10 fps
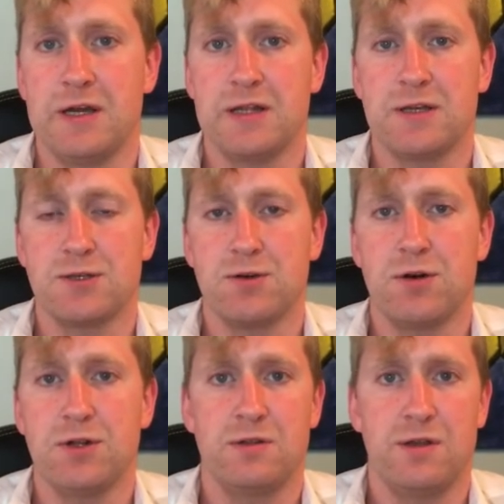And the
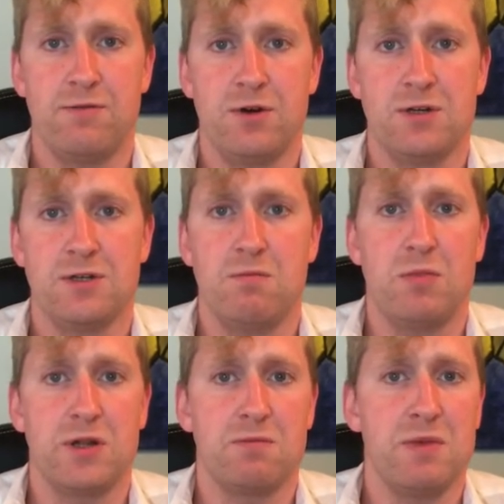soil differs,
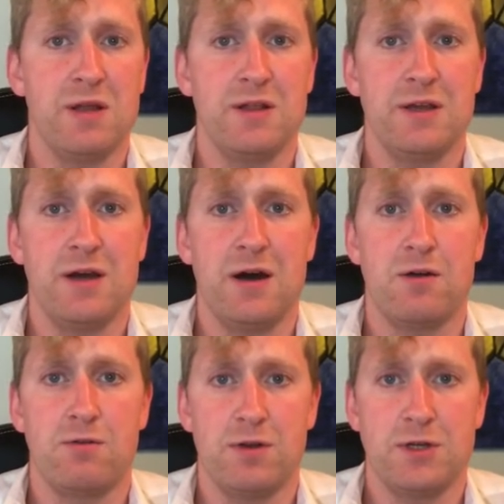but mainly
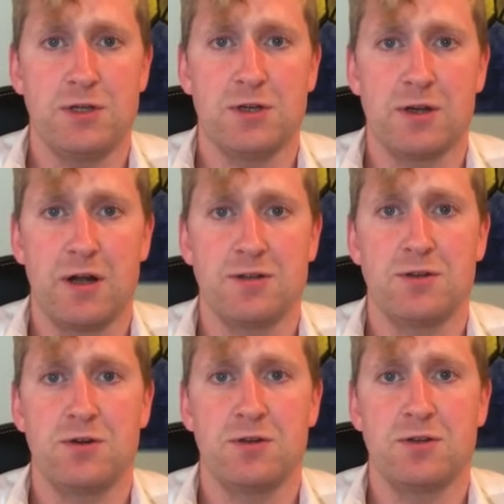are rich in
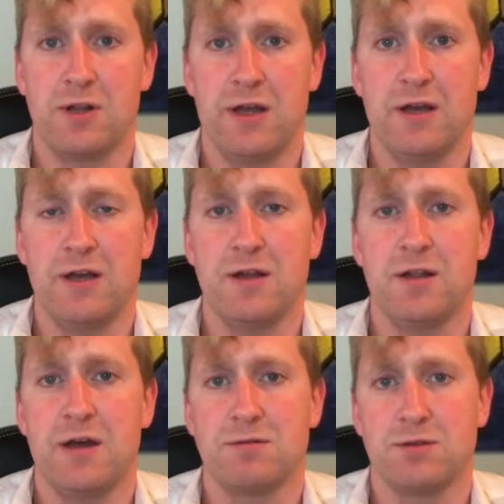calcareous clay and
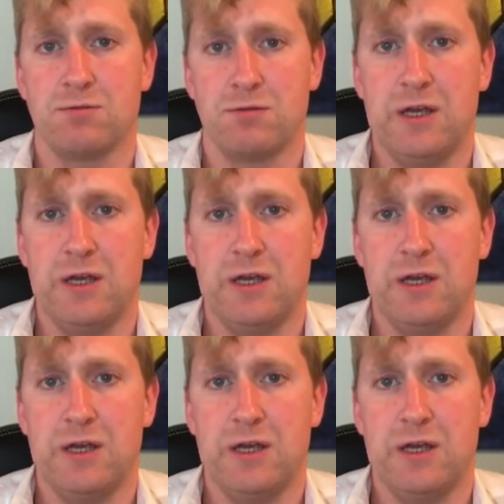limestone.